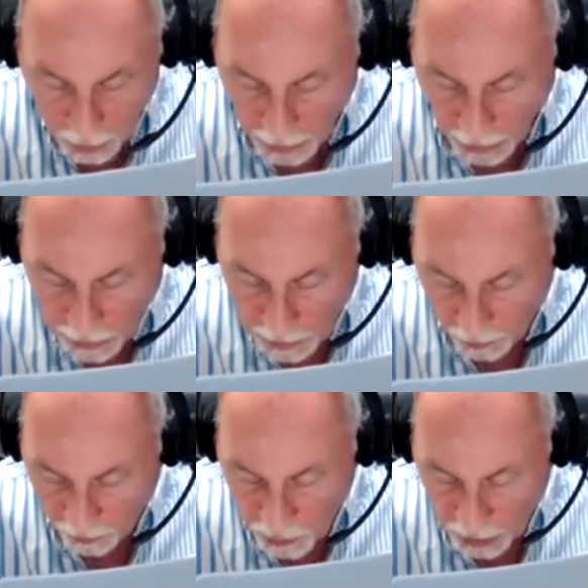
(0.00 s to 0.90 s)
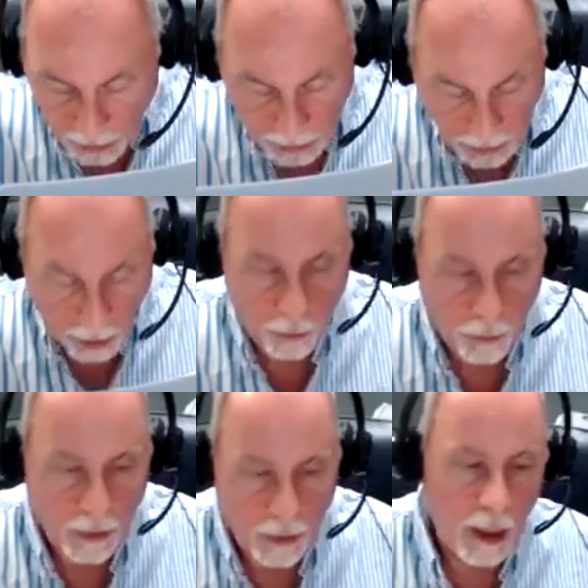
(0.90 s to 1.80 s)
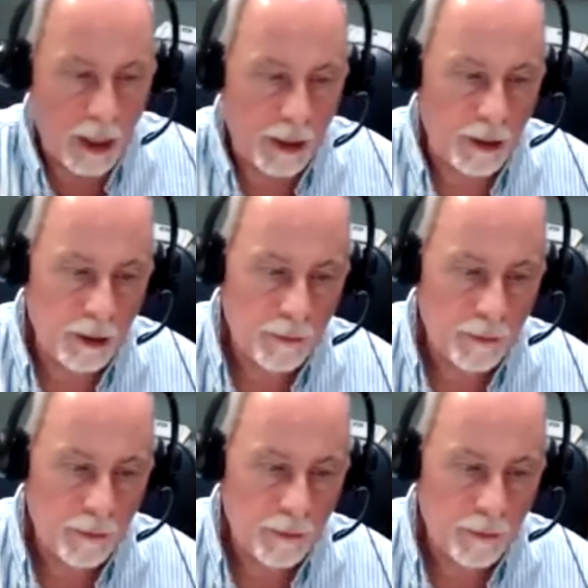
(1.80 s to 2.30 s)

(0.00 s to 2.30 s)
he asked him if Jesus had already died.